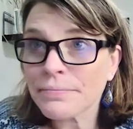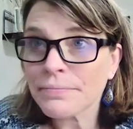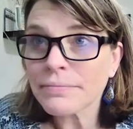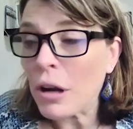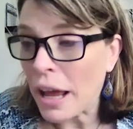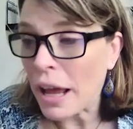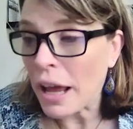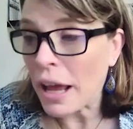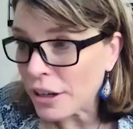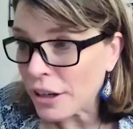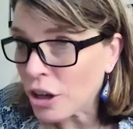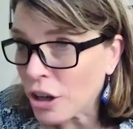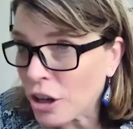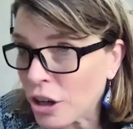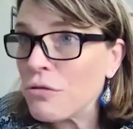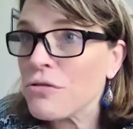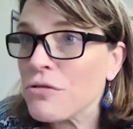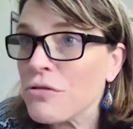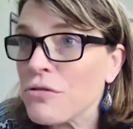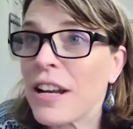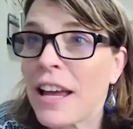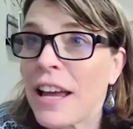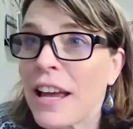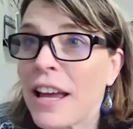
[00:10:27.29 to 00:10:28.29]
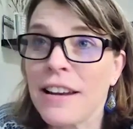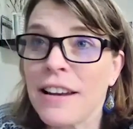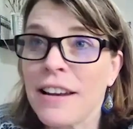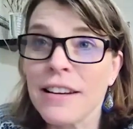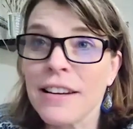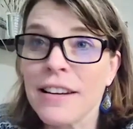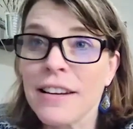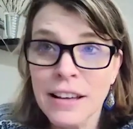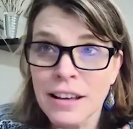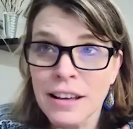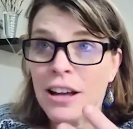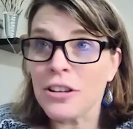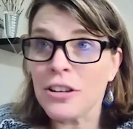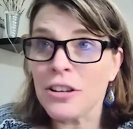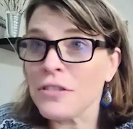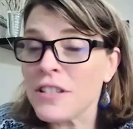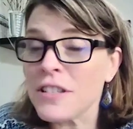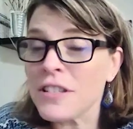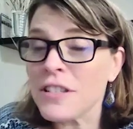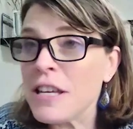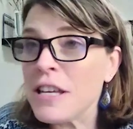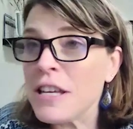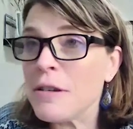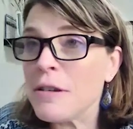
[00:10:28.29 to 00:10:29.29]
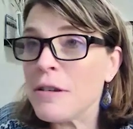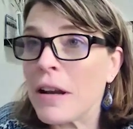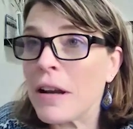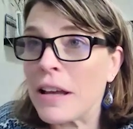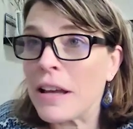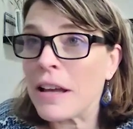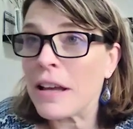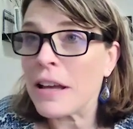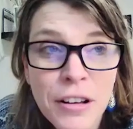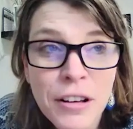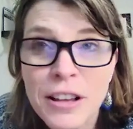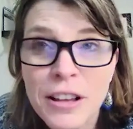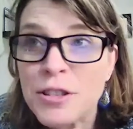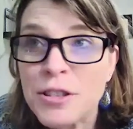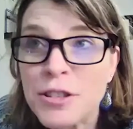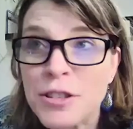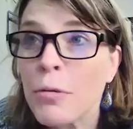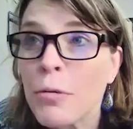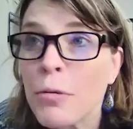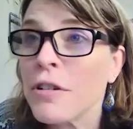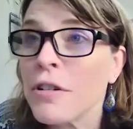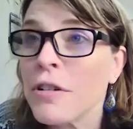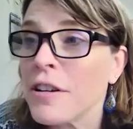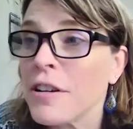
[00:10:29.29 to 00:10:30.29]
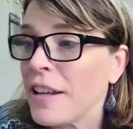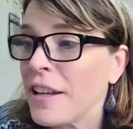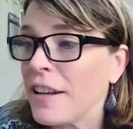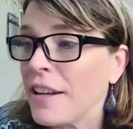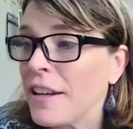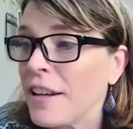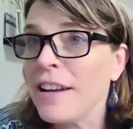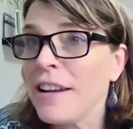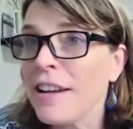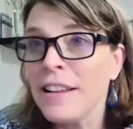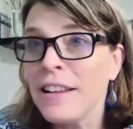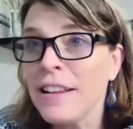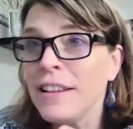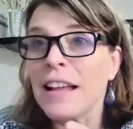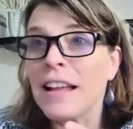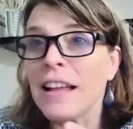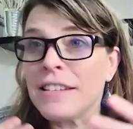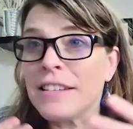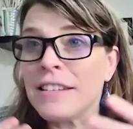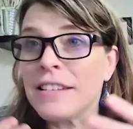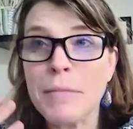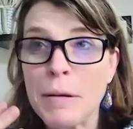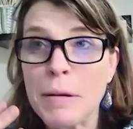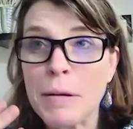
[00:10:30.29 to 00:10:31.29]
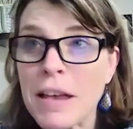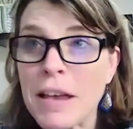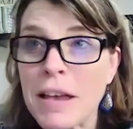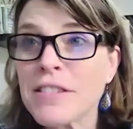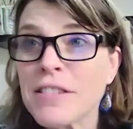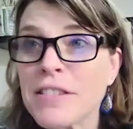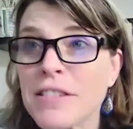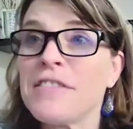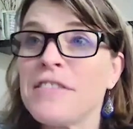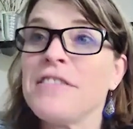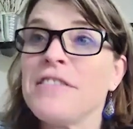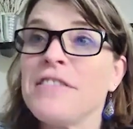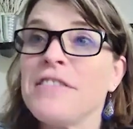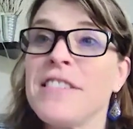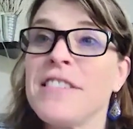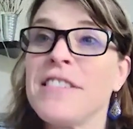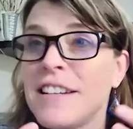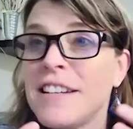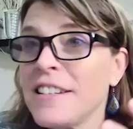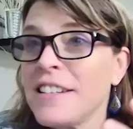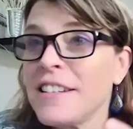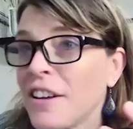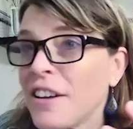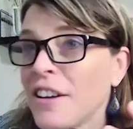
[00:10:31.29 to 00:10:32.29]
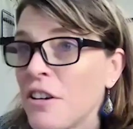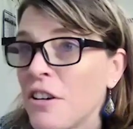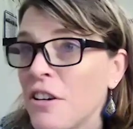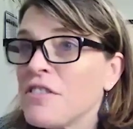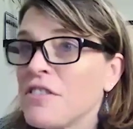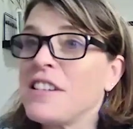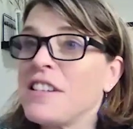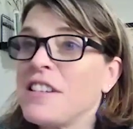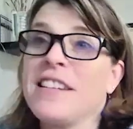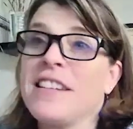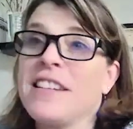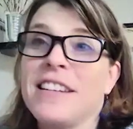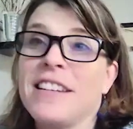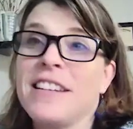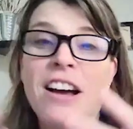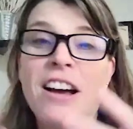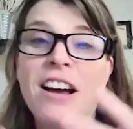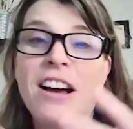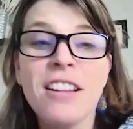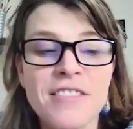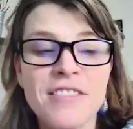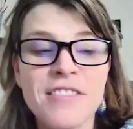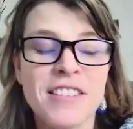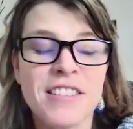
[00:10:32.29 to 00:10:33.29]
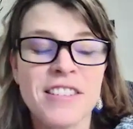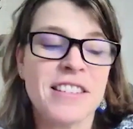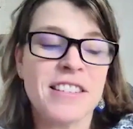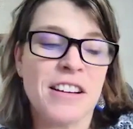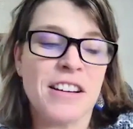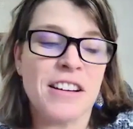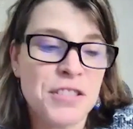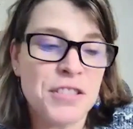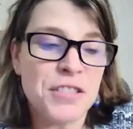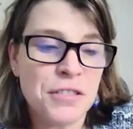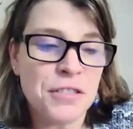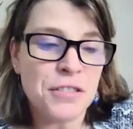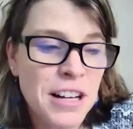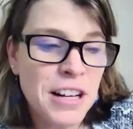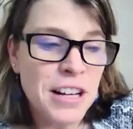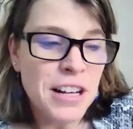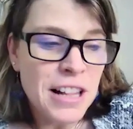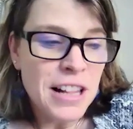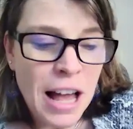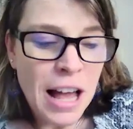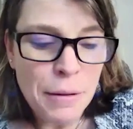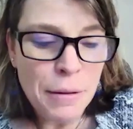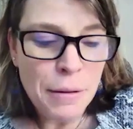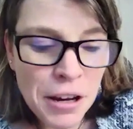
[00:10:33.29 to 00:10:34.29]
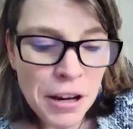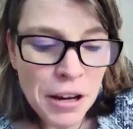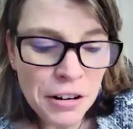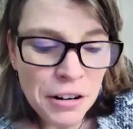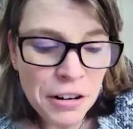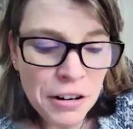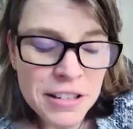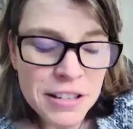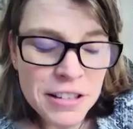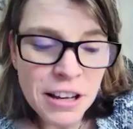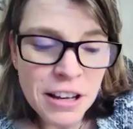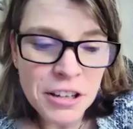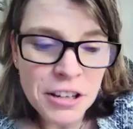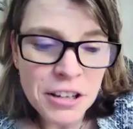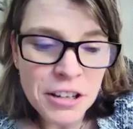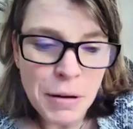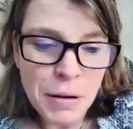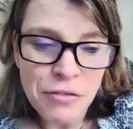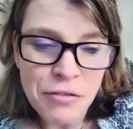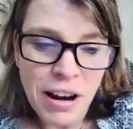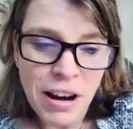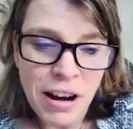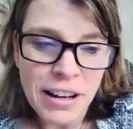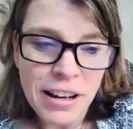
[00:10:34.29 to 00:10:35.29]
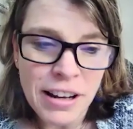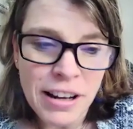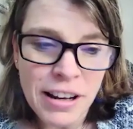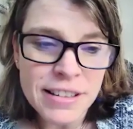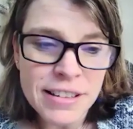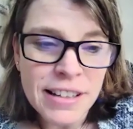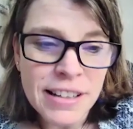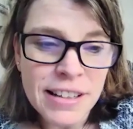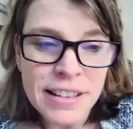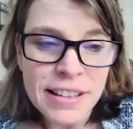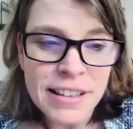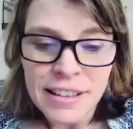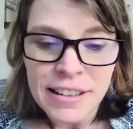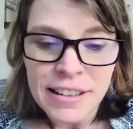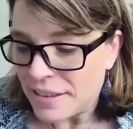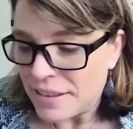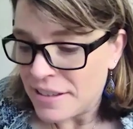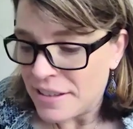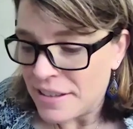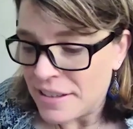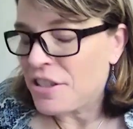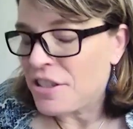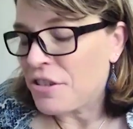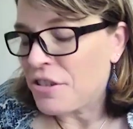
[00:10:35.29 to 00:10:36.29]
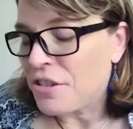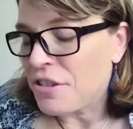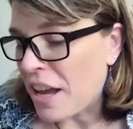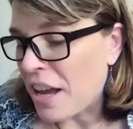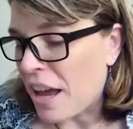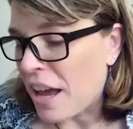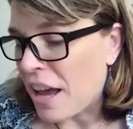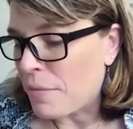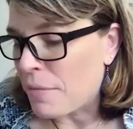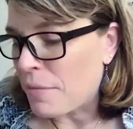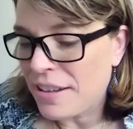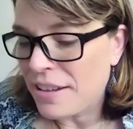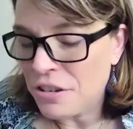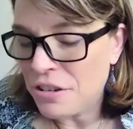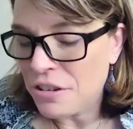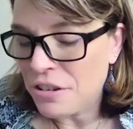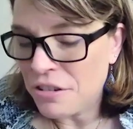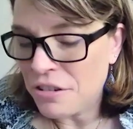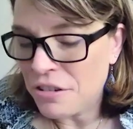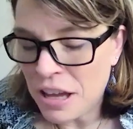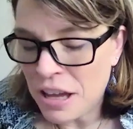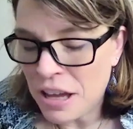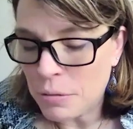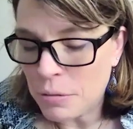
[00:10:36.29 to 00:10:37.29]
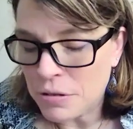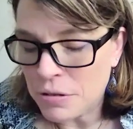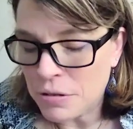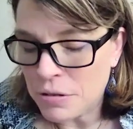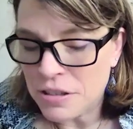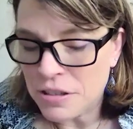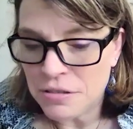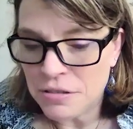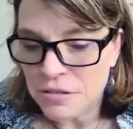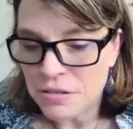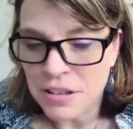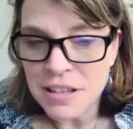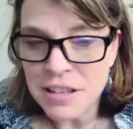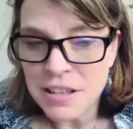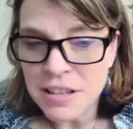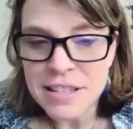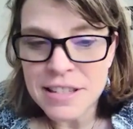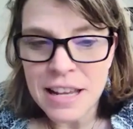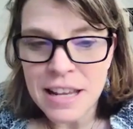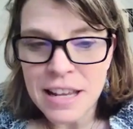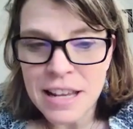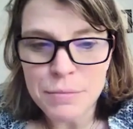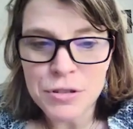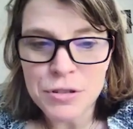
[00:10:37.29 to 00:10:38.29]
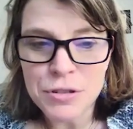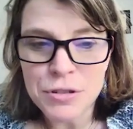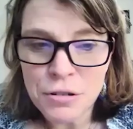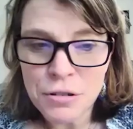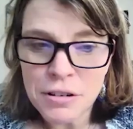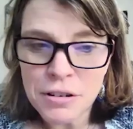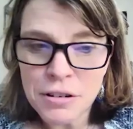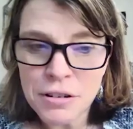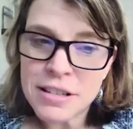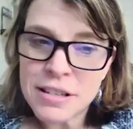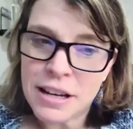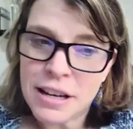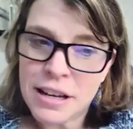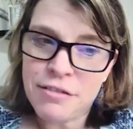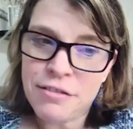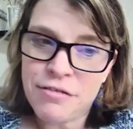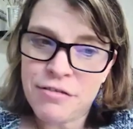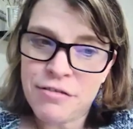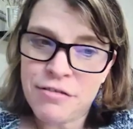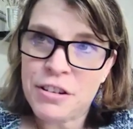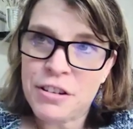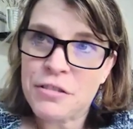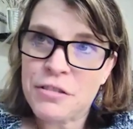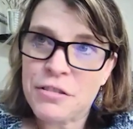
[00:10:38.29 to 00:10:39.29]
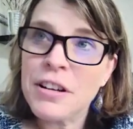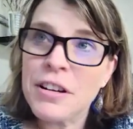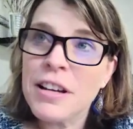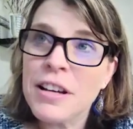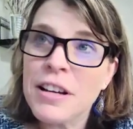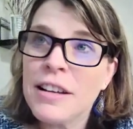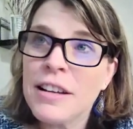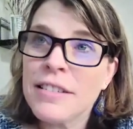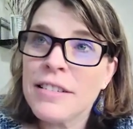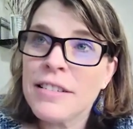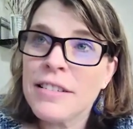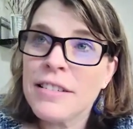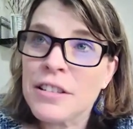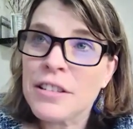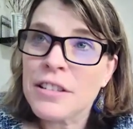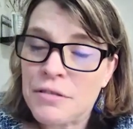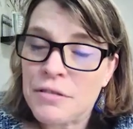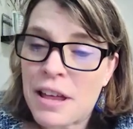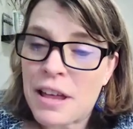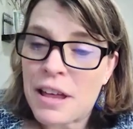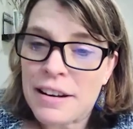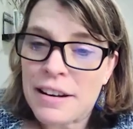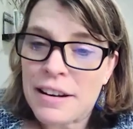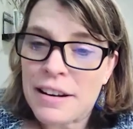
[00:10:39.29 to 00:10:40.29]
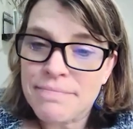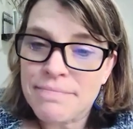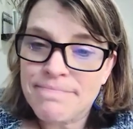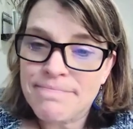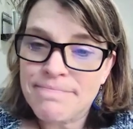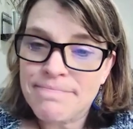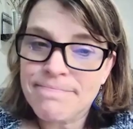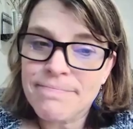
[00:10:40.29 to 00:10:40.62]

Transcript: When I had a coach and I had a whole team and I got support and then I did my master's and then I did the coaching and all of this stuff. So I'm here to tell you, my friend, this is your time. You're able to do this. And I'm so excited for you to do that.